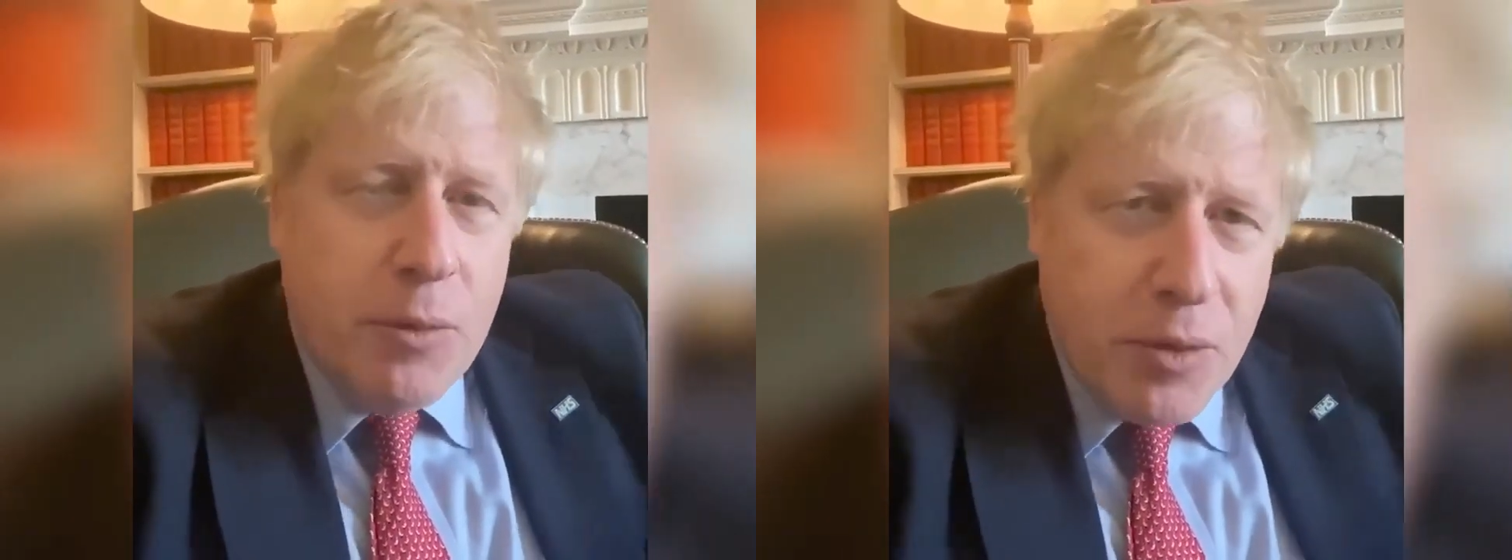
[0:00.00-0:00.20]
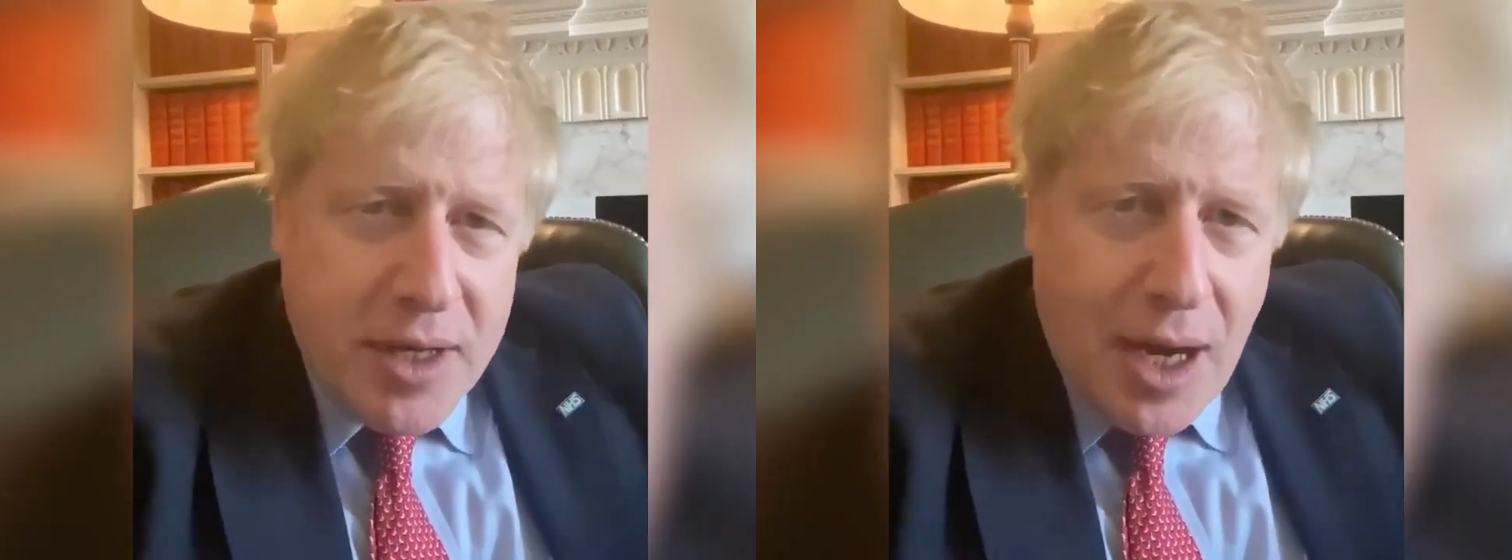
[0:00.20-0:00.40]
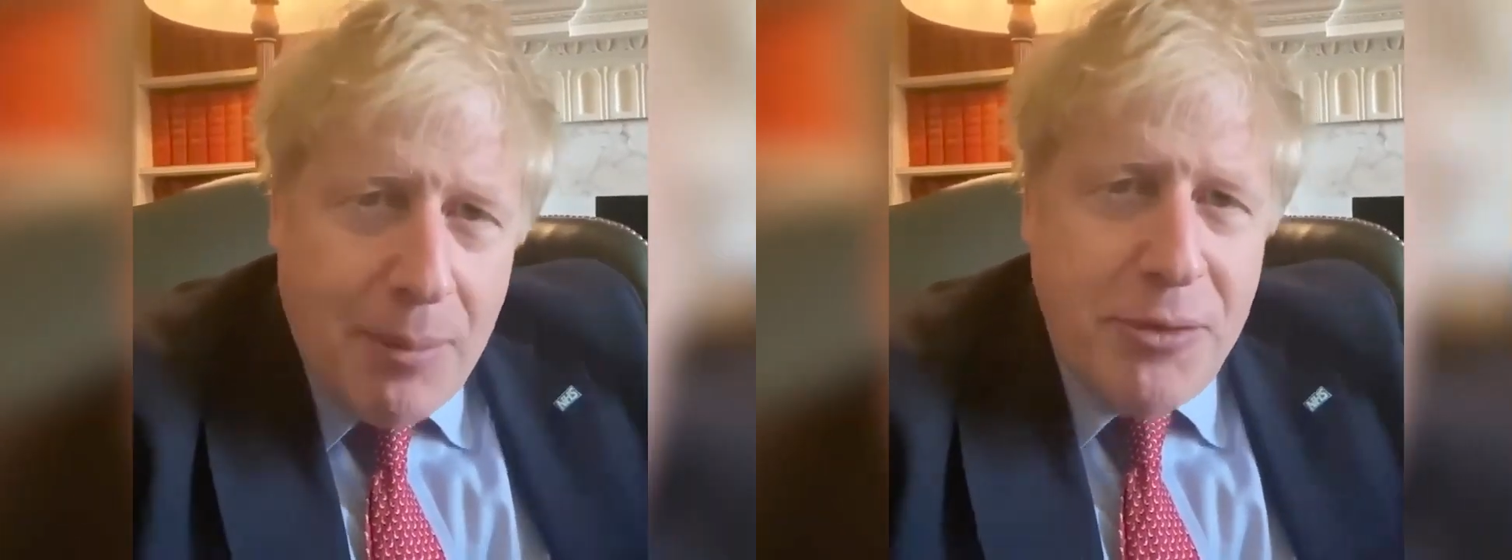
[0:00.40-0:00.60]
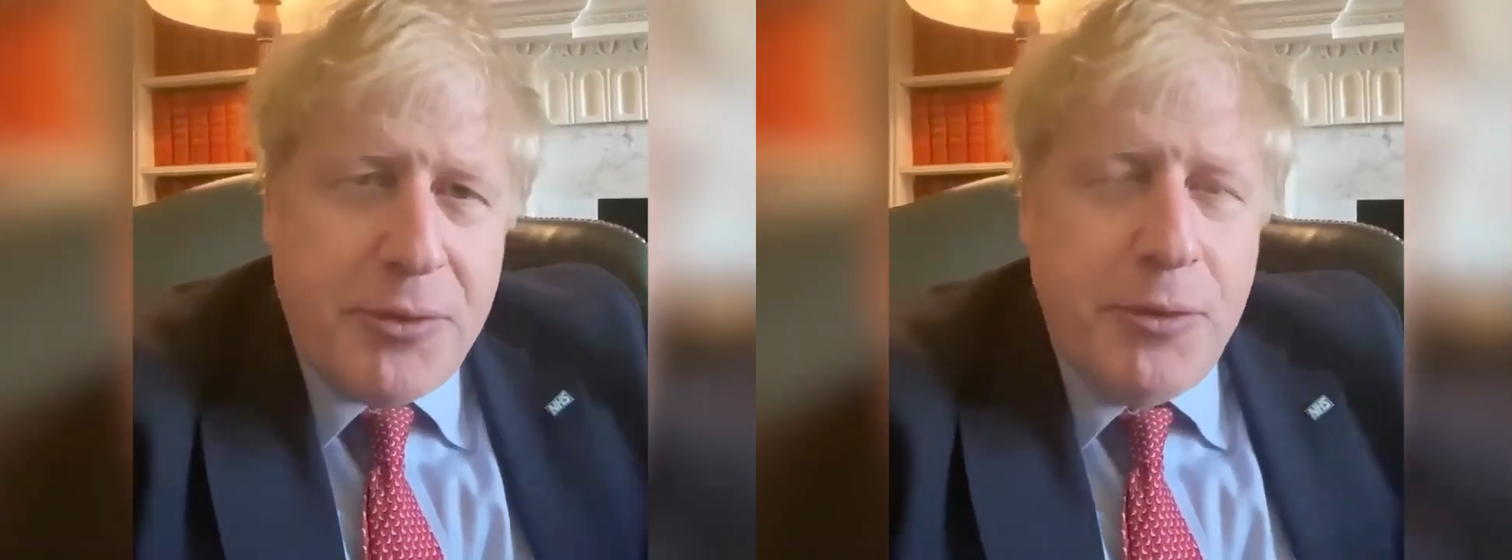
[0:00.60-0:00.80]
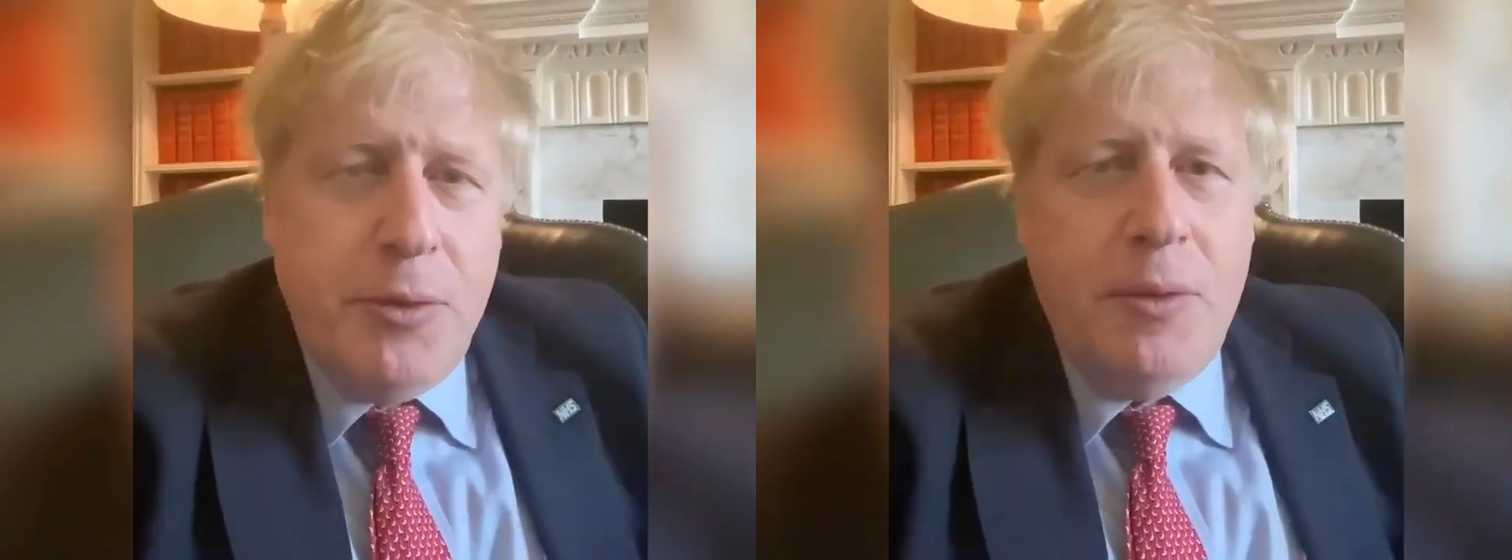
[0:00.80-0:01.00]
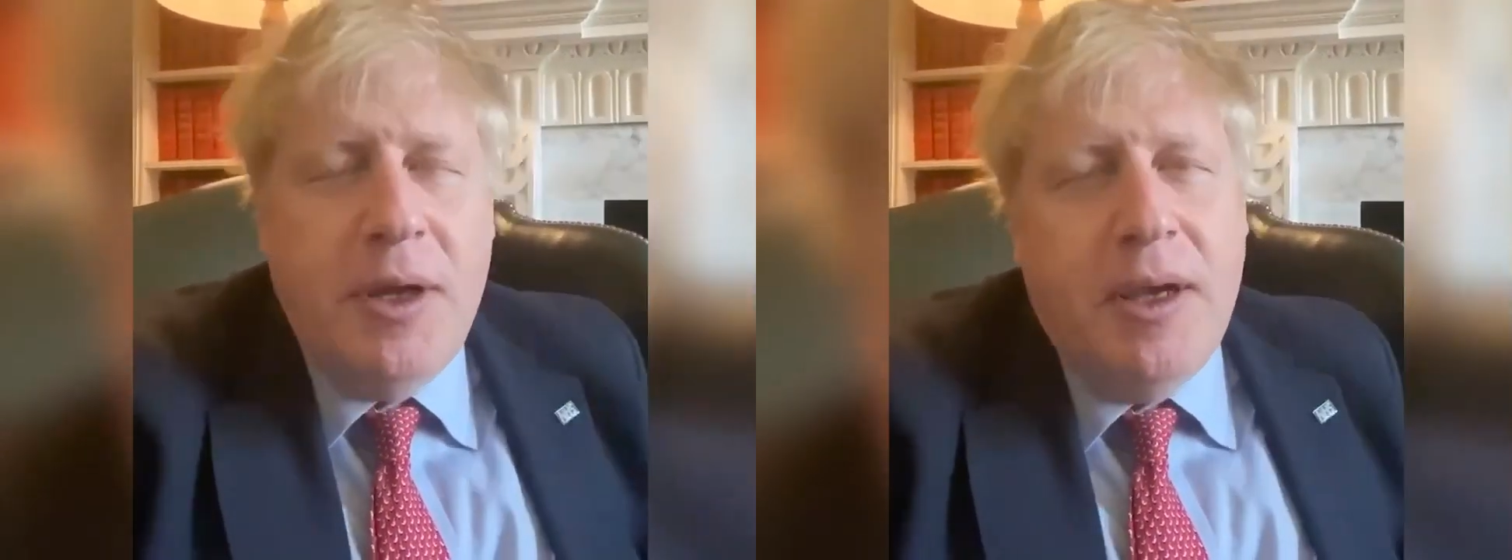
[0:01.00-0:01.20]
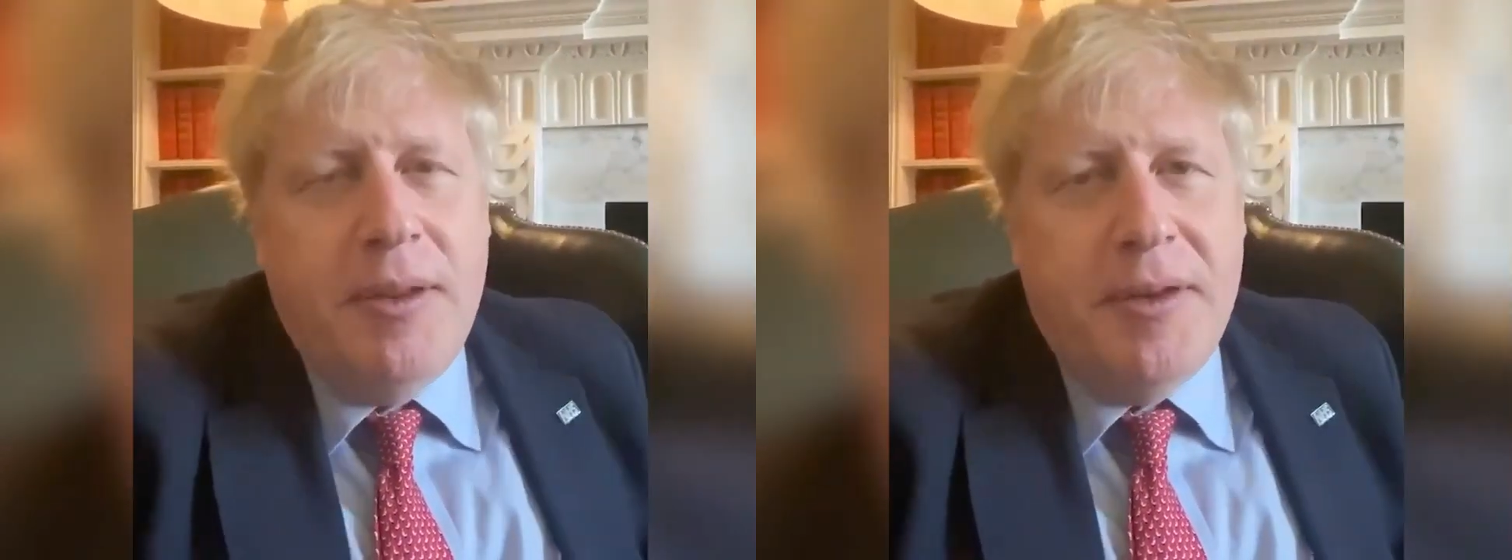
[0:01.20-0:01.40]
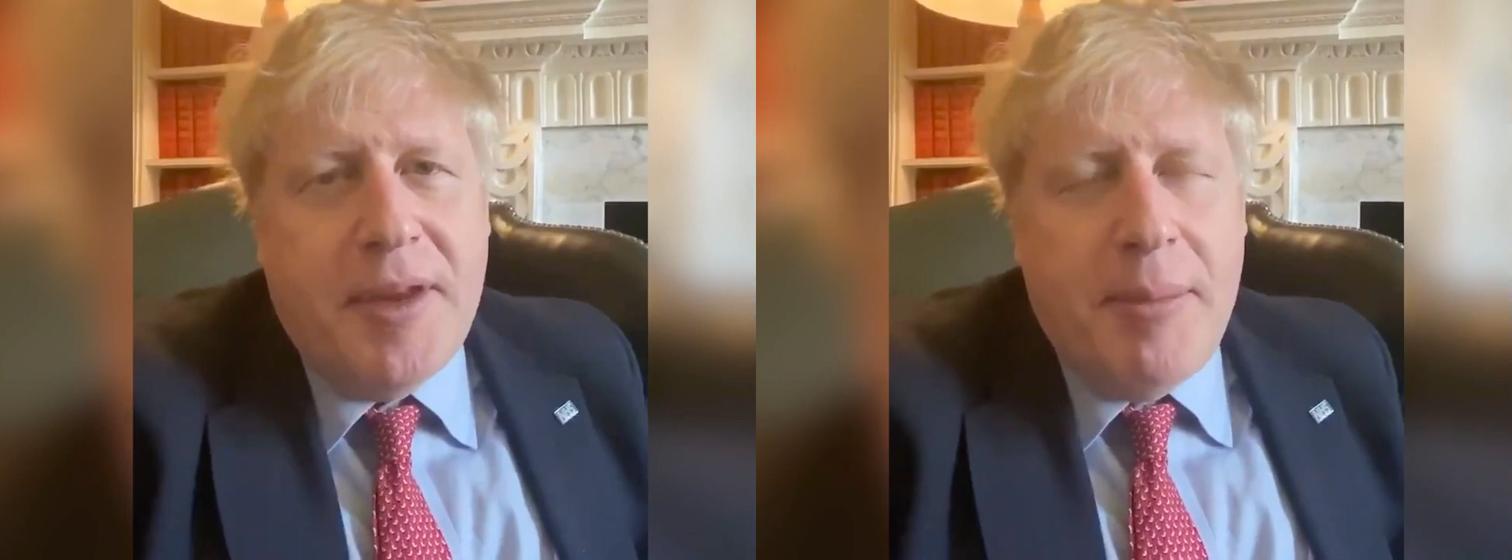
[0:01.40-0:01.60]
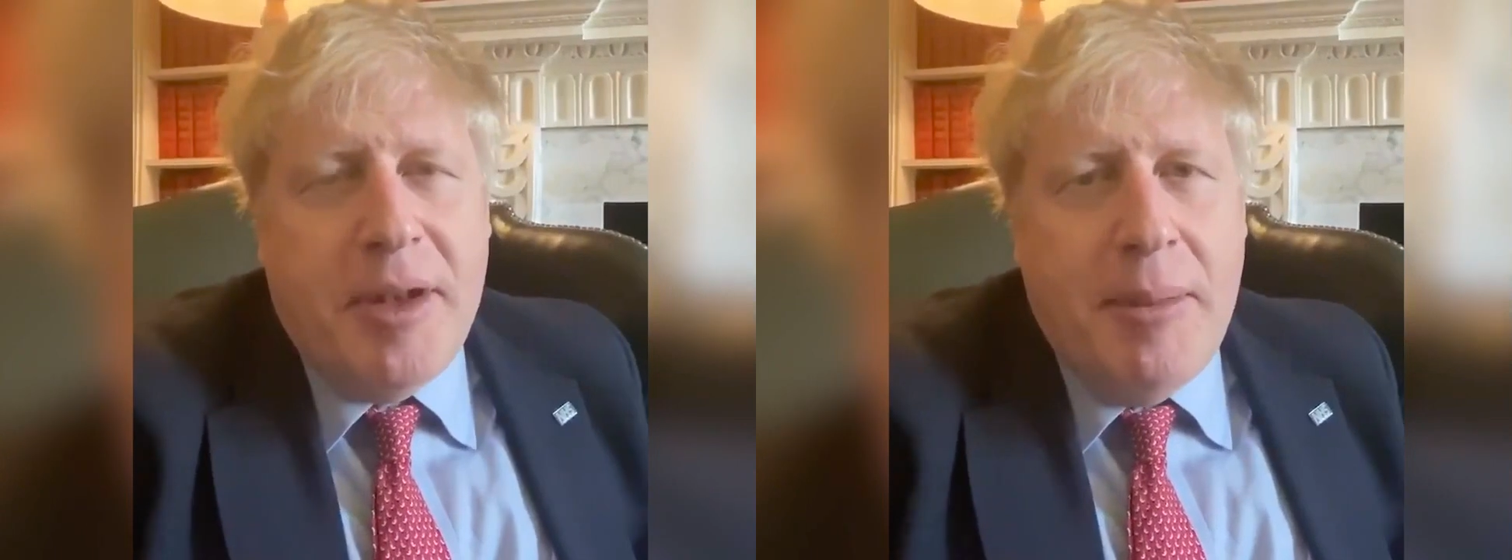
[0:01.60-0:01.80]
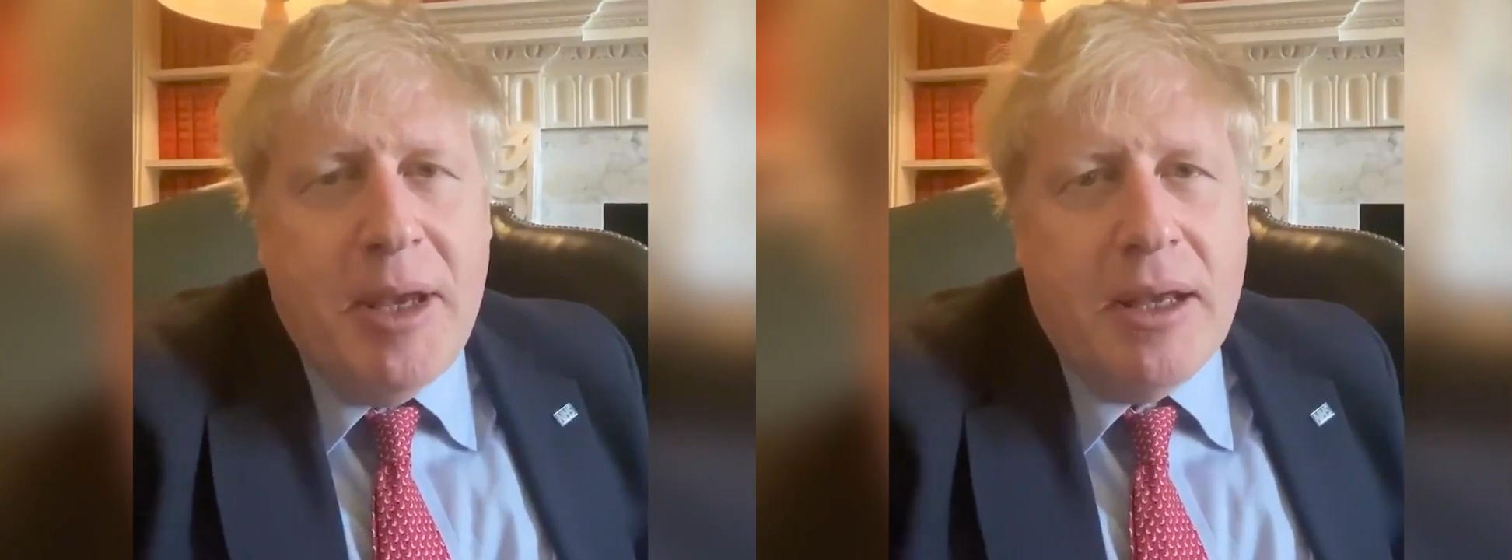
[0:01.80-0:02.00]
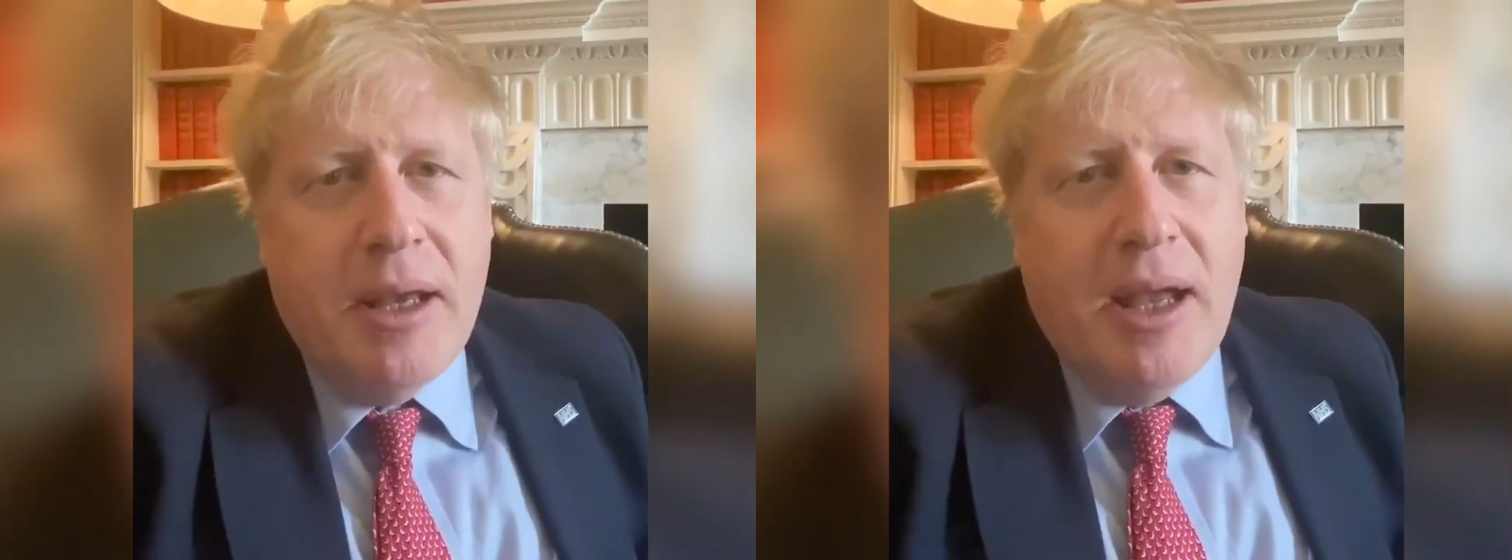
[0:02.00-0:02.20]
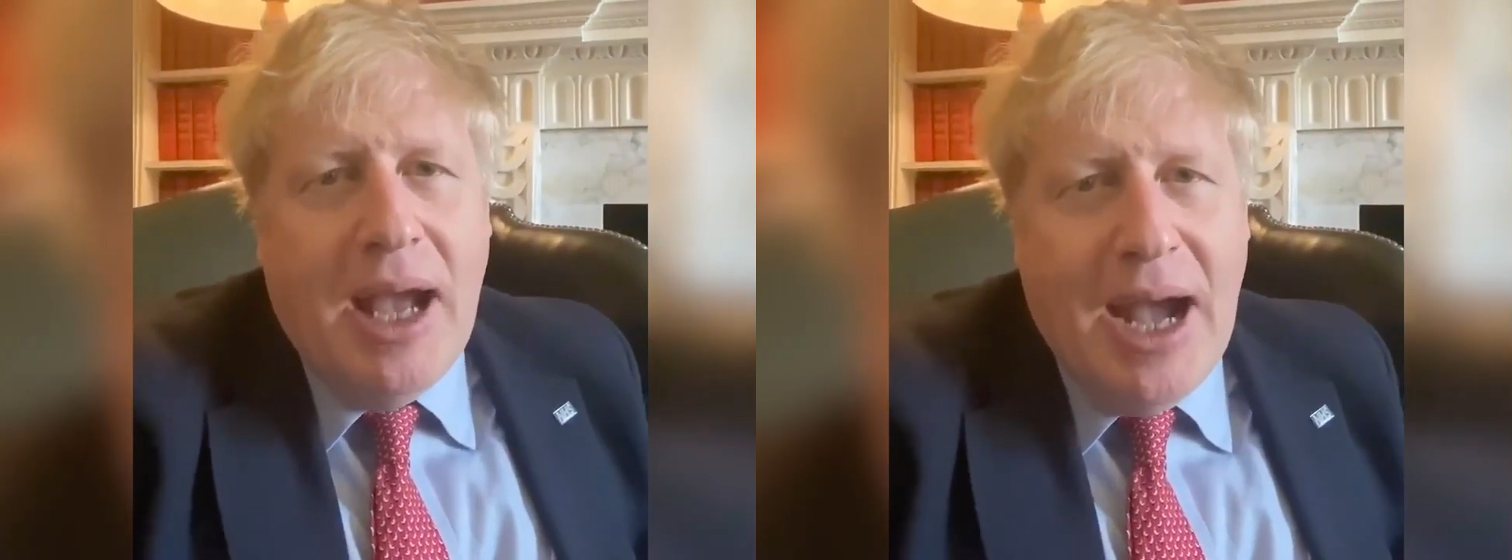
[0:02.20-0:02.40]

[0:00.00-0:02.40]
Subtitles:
will come through this epidemic